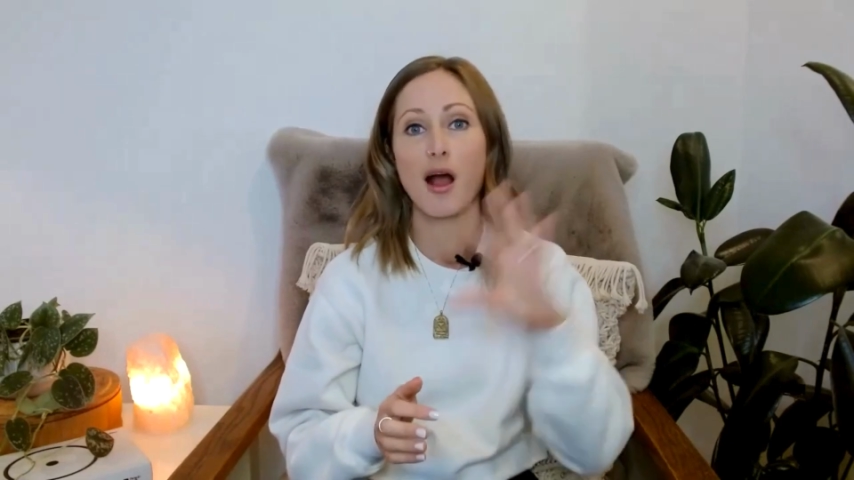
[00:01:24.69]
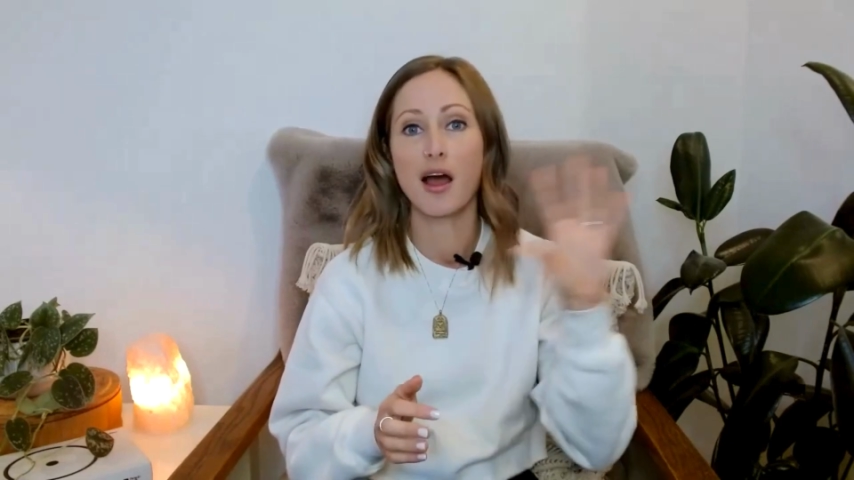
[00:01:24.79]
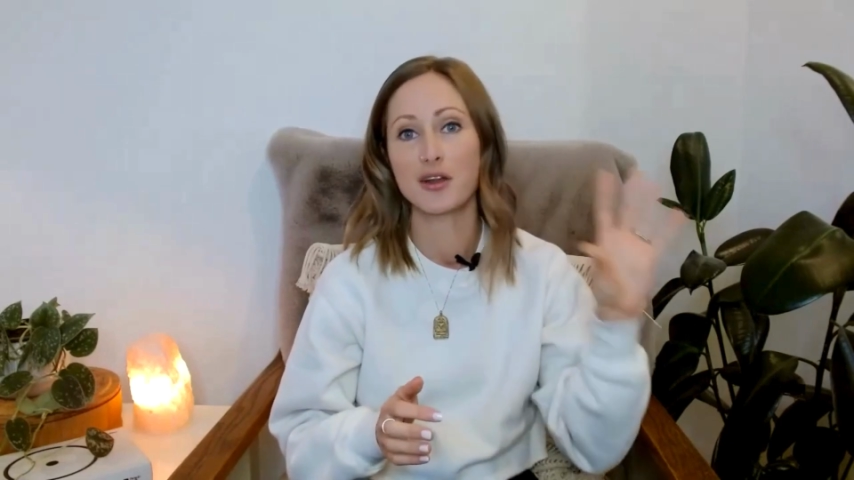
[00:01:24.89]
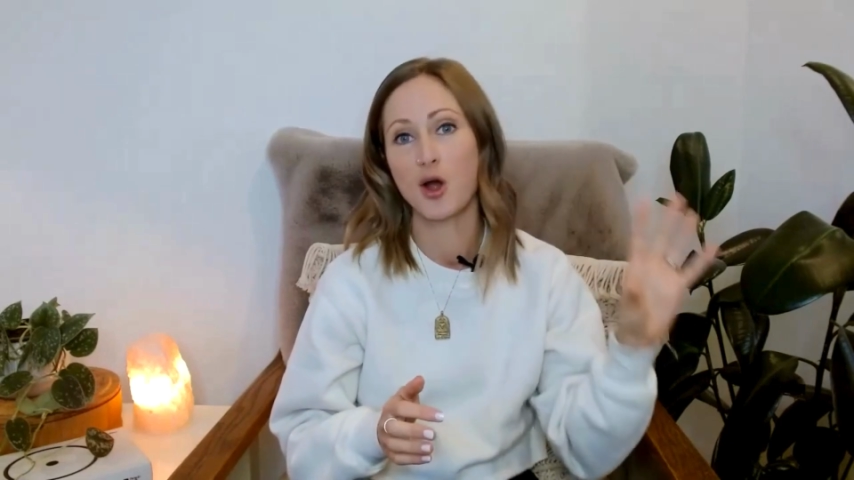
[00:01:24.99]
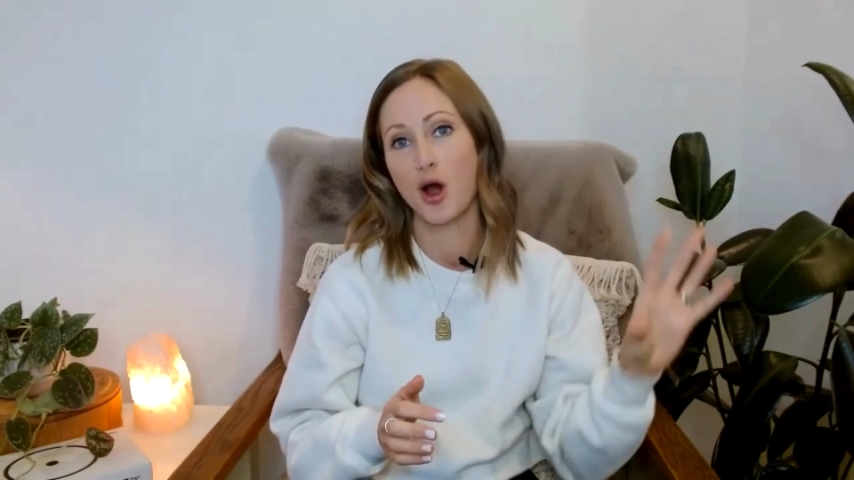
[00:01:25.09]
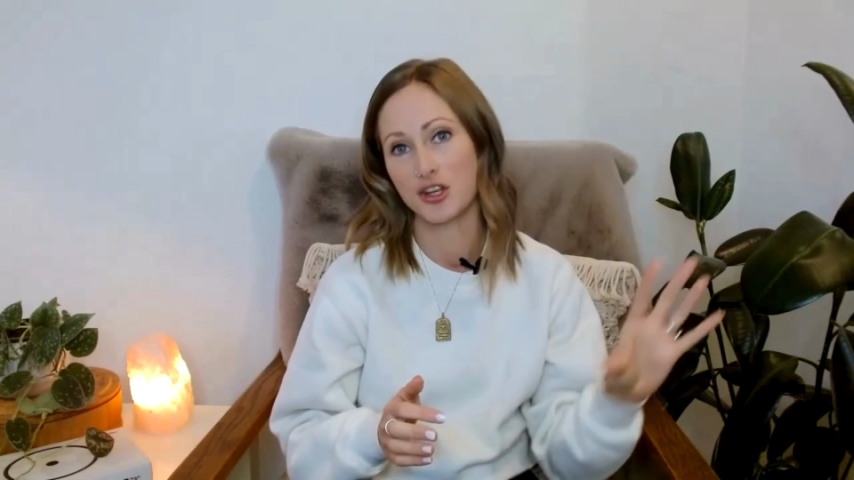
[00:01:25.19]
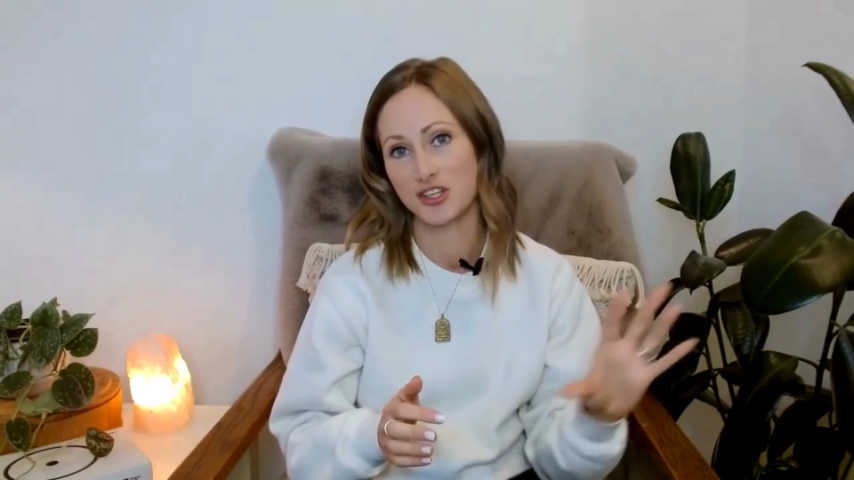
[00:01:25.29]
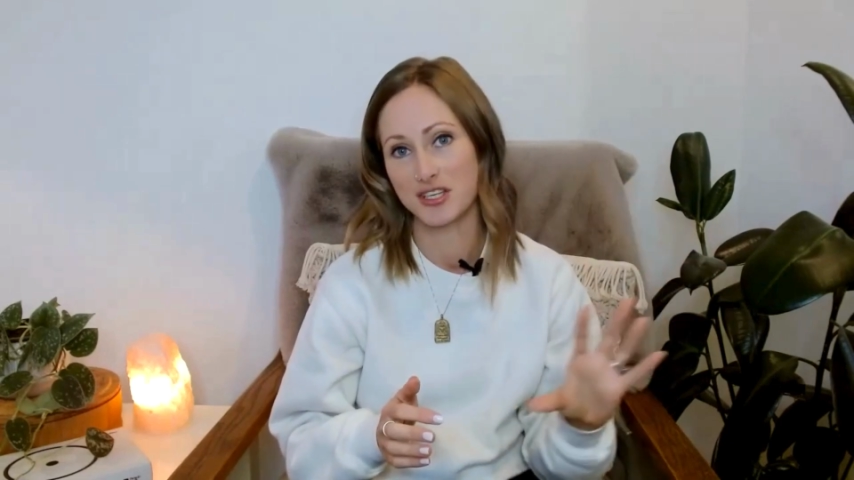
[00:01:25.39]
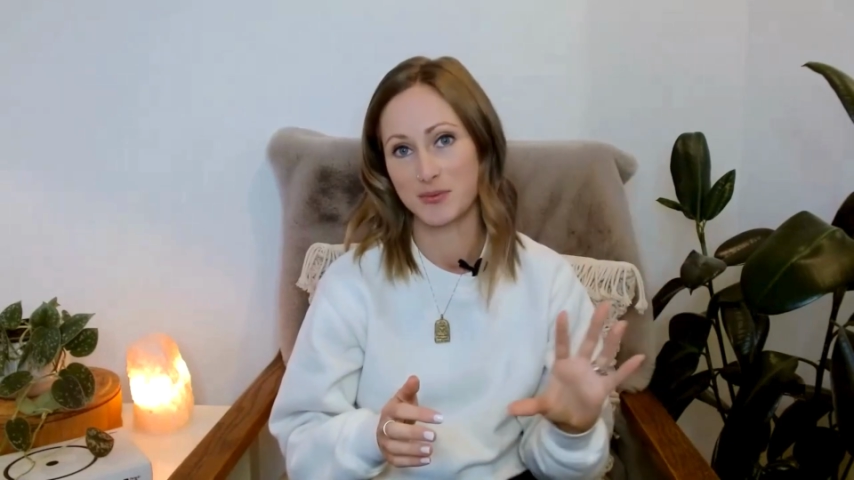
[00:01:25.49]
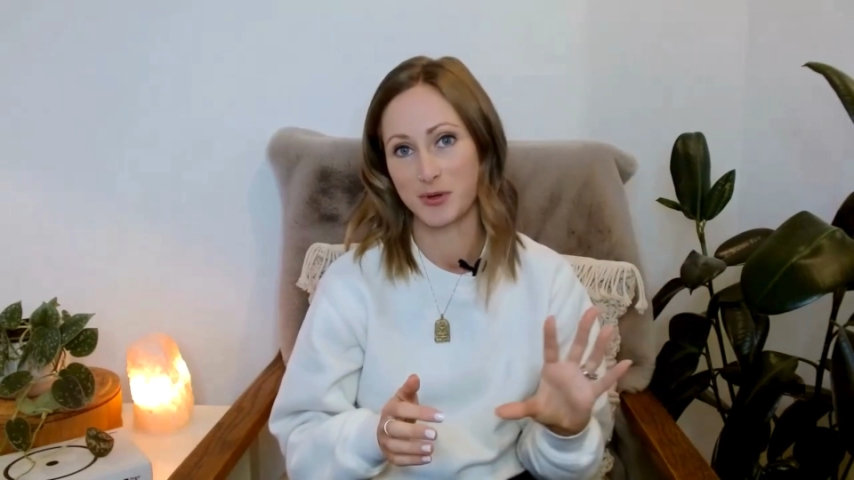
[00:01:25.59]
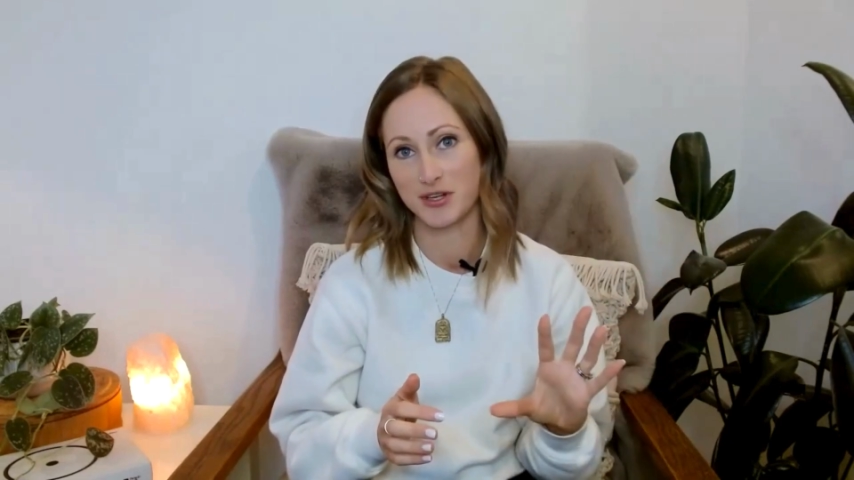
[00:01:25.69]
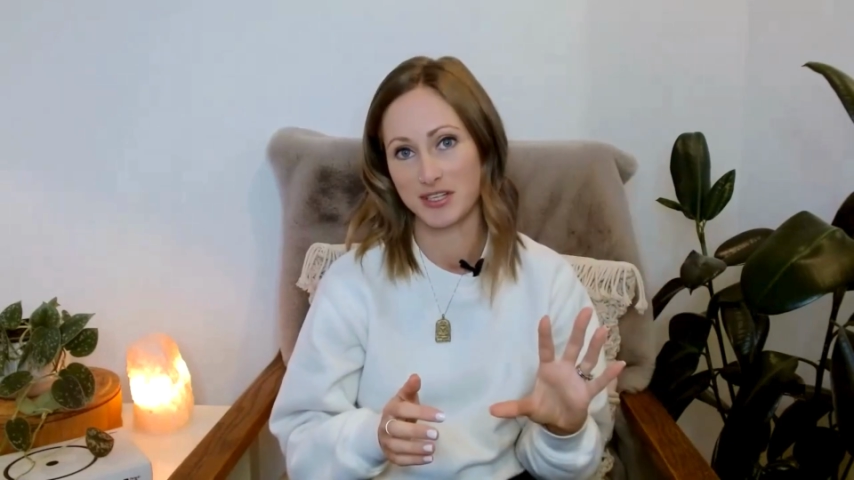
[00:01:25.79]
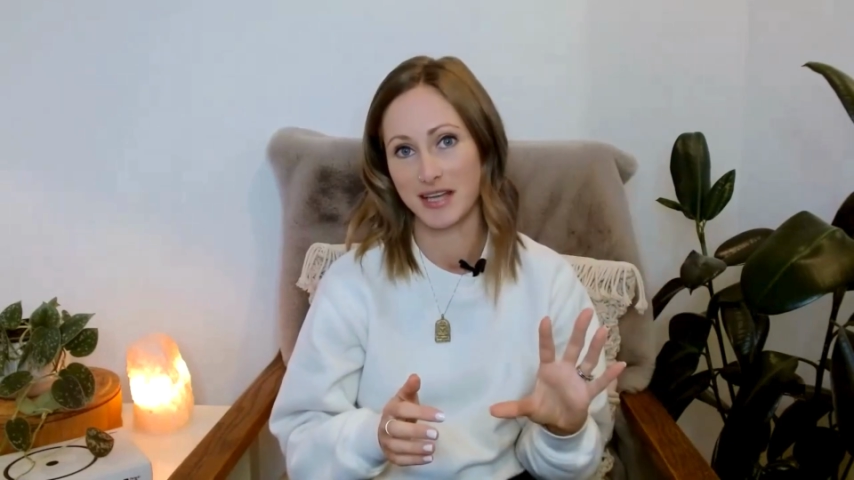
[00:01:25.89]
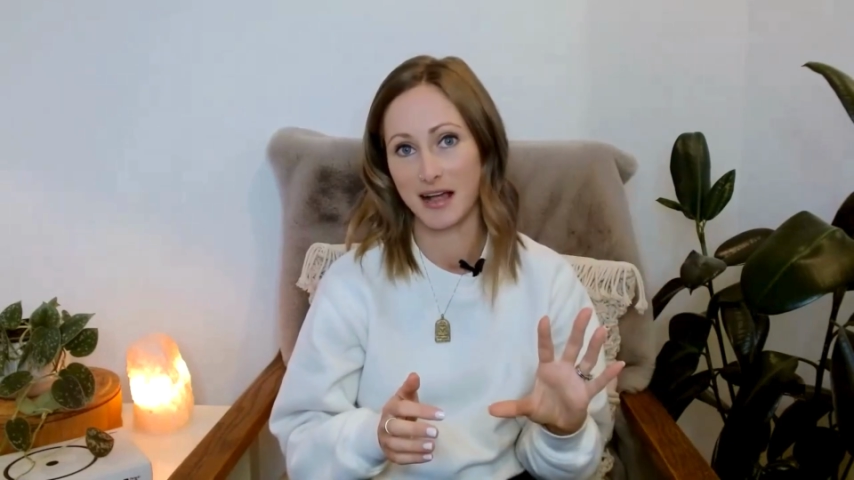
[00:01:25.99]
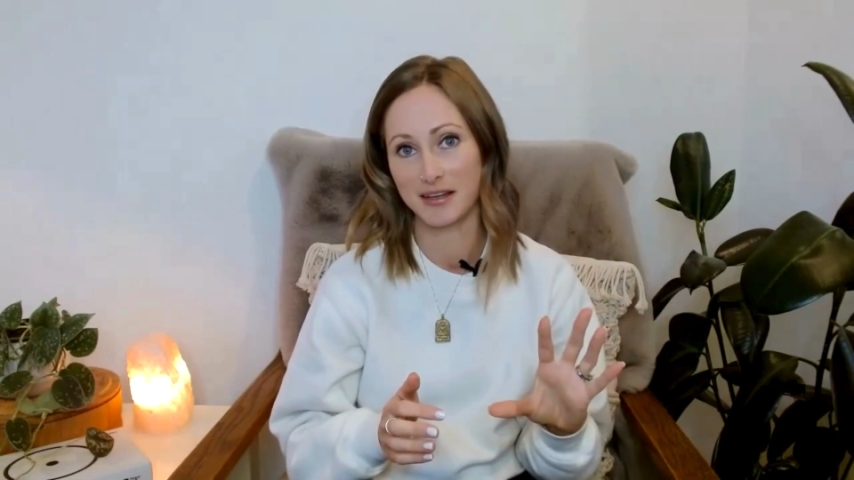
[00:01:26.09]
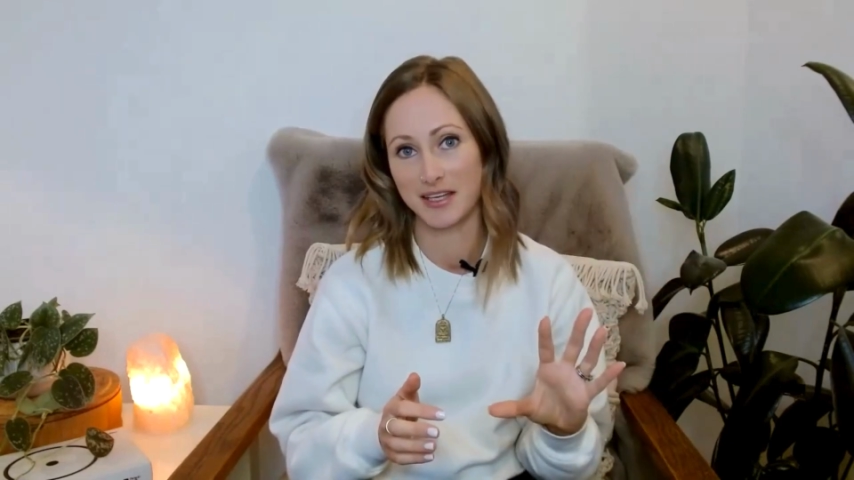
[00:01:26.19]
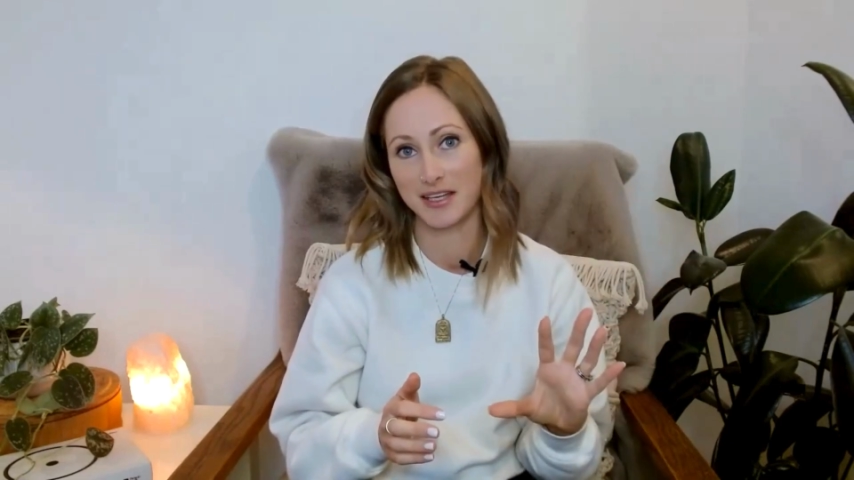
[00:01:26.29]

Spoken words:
unconscious personality